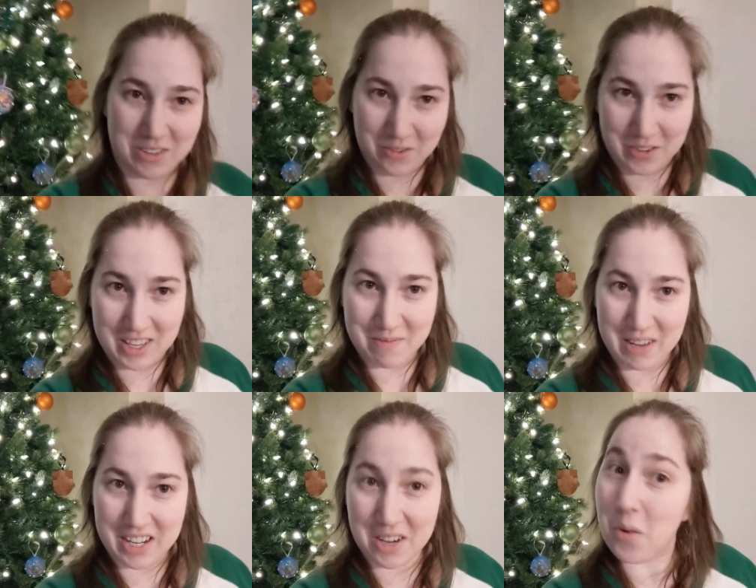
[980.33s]
We
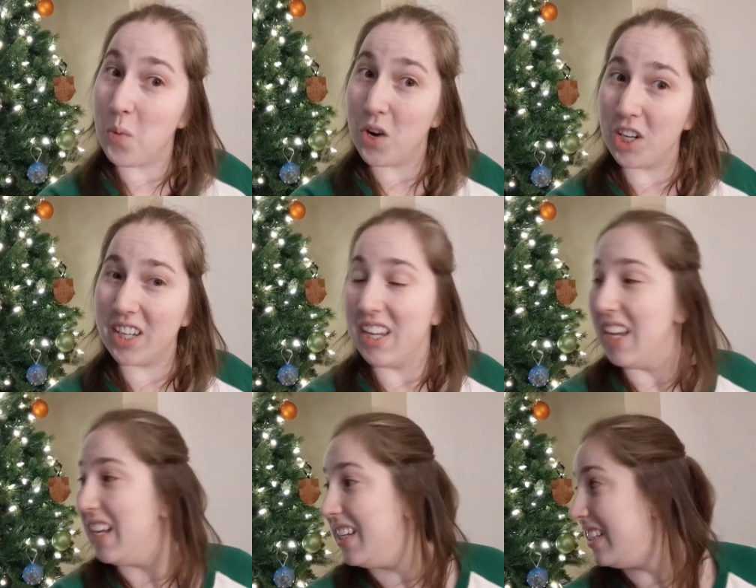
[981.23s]
made it work.
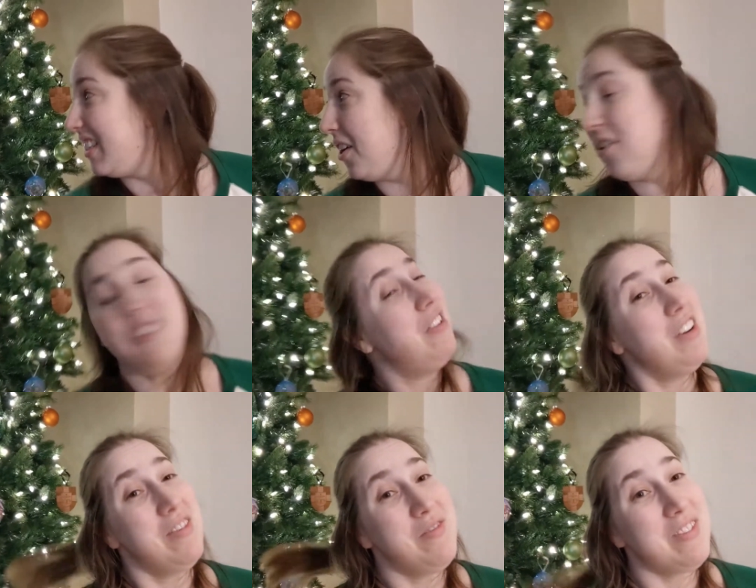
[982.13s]
So,
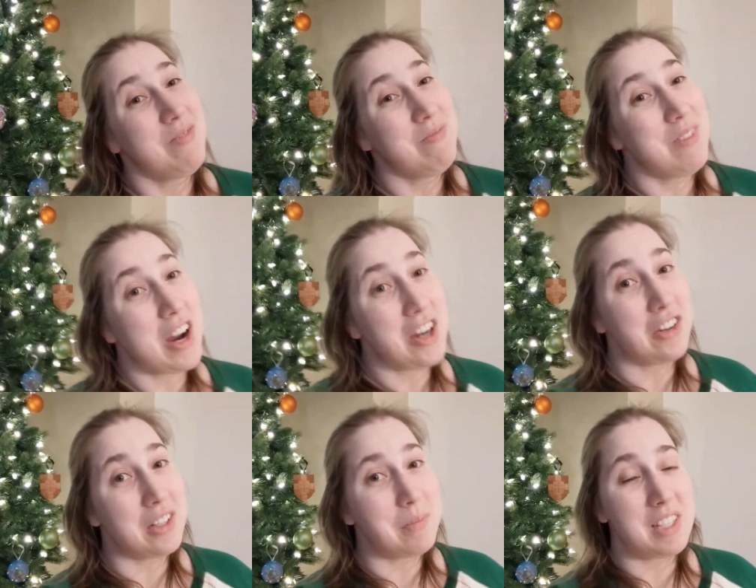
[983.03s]
Merry
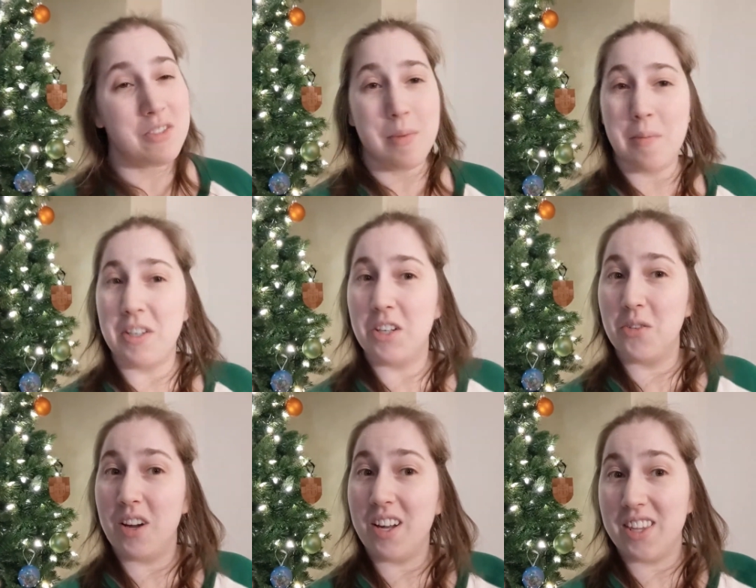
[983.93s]
Christmas. Remember to do
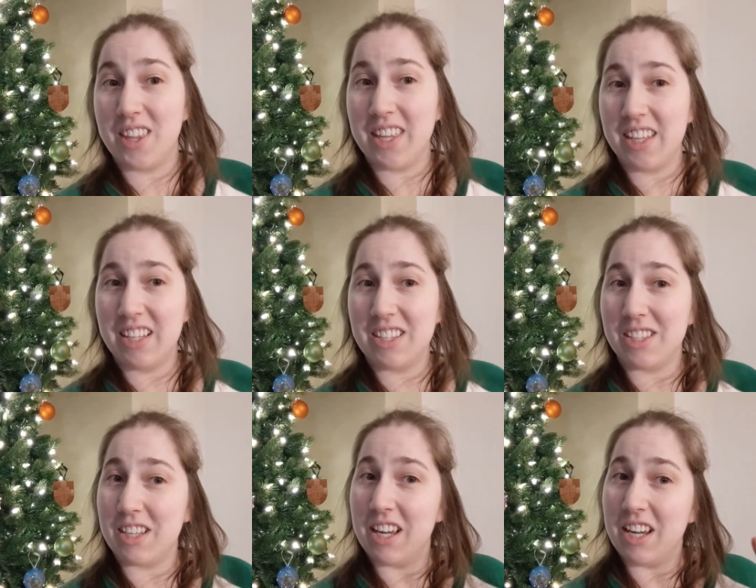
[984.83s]
all the
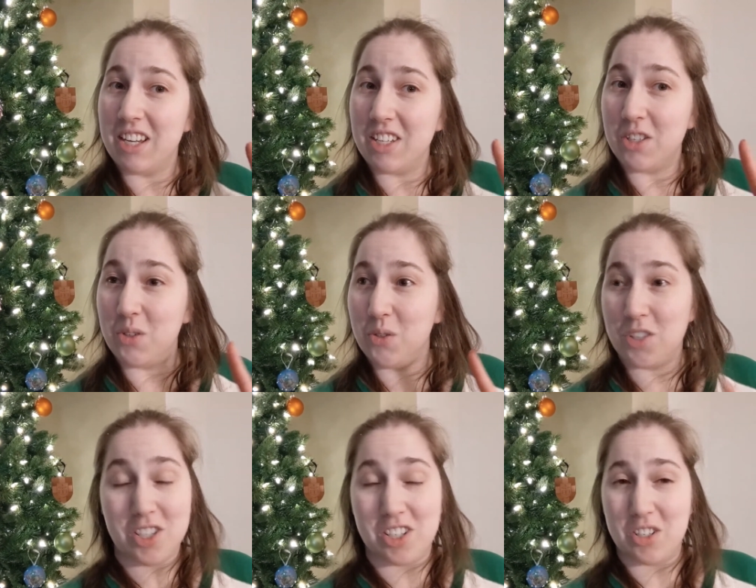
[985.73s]
things you
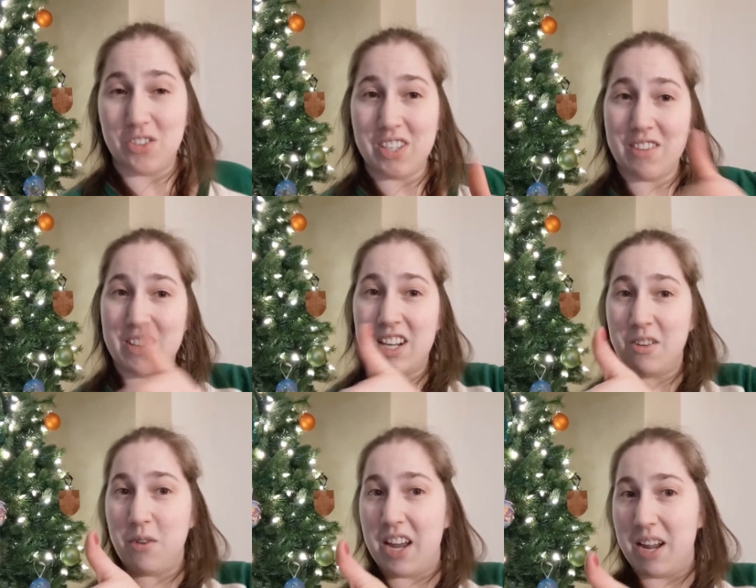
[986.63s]
should do. Give it
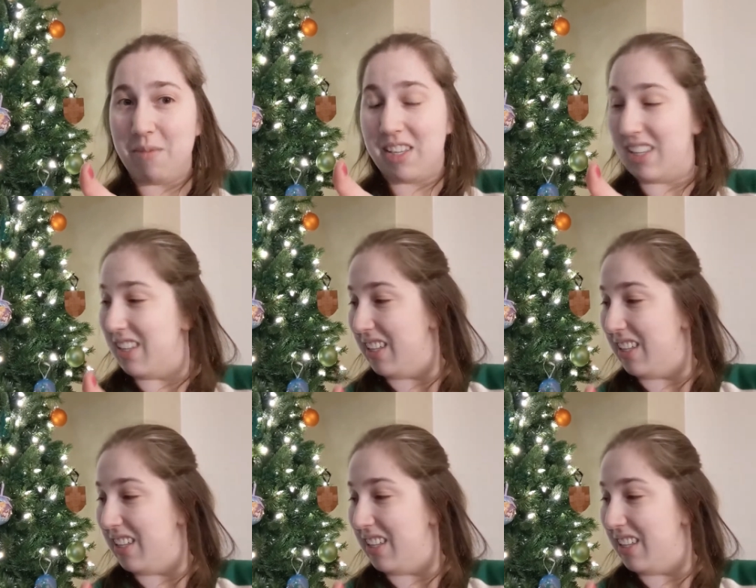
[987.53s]
a what, Emma?